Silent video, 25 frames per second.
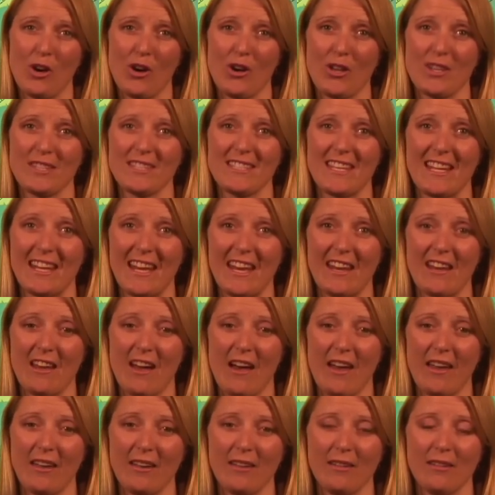on Saturday
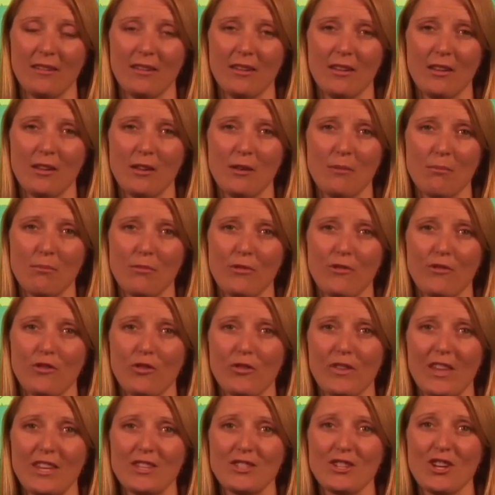night
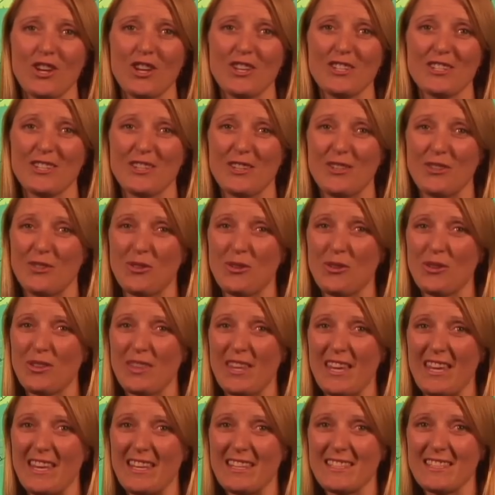before they turn to the
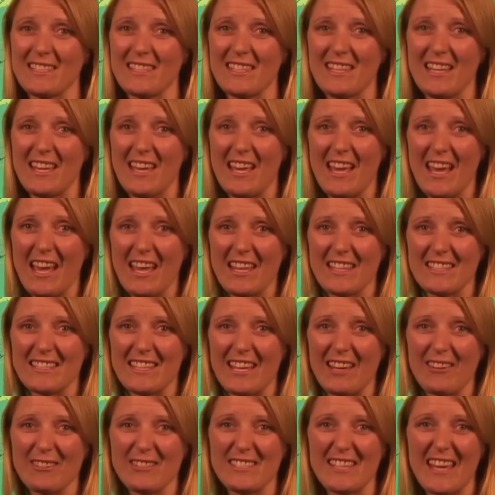northeast and
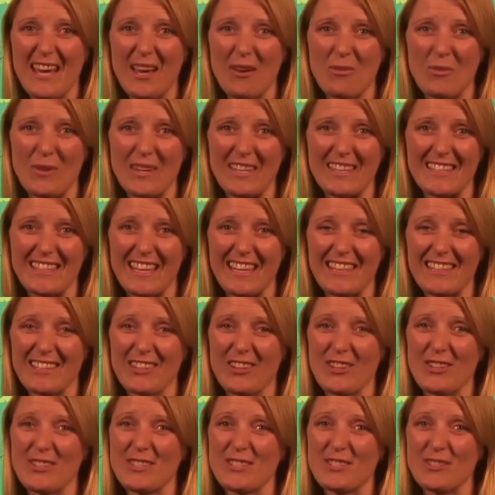sail downwind under
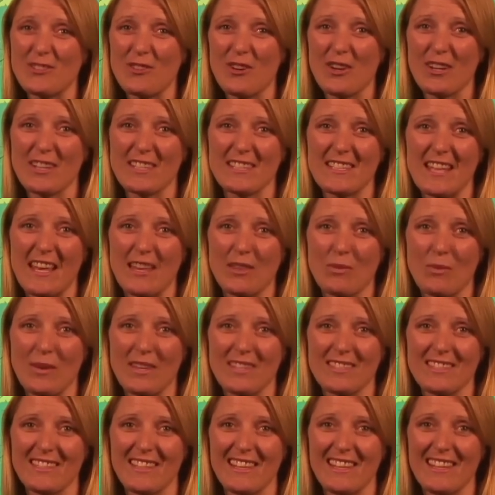those strong
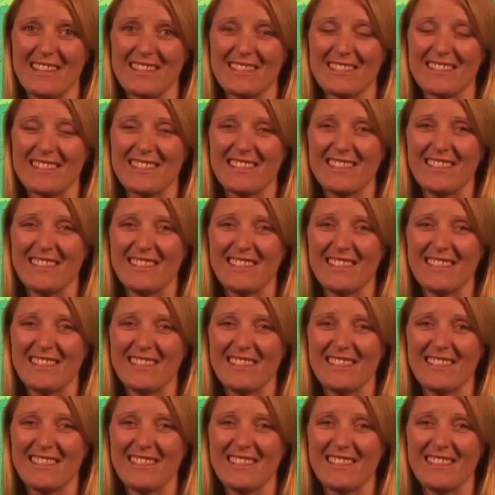southwesterlies.